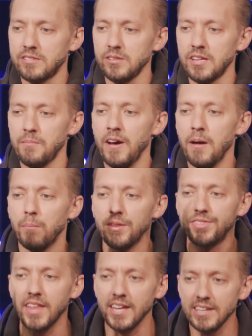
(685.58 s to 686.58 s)
to them,
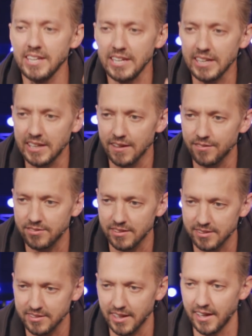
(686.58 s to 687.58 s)
but then he gives
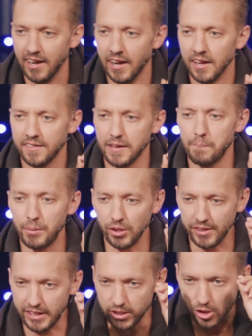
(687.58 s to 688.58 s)
us the, the
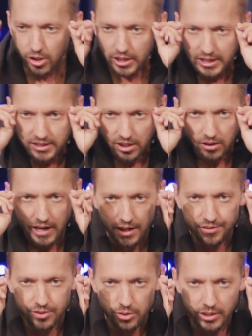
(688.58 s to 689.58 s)
ability to look at the
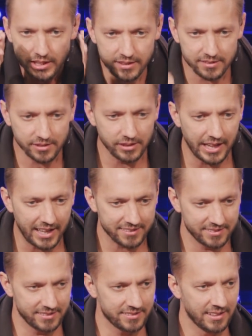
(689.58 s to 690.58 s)
crowd through his
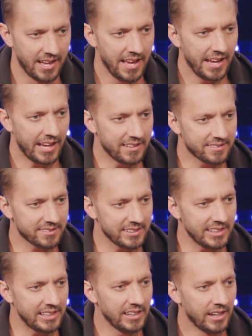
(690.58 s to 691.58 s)
glasses and
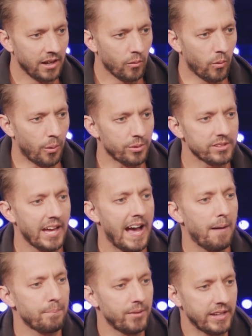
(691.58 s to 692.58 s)
see what was
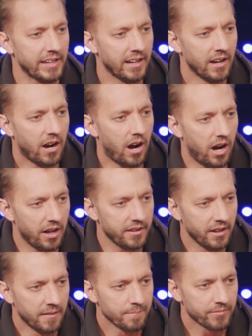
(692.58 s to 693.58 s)
happening
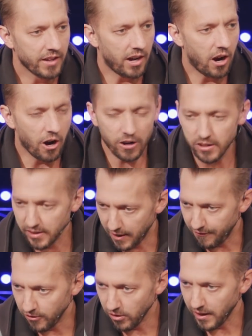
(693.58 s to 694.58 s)
on the heart
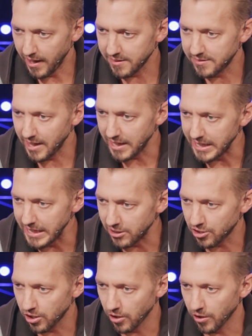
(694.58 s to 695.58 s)
level as they
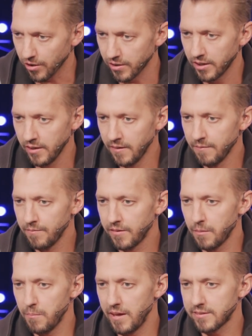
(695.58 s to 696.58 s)
each heard
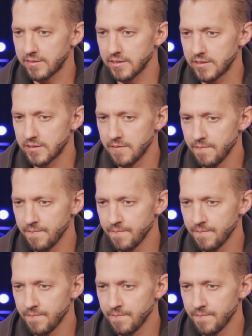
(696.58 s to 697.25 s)
the message.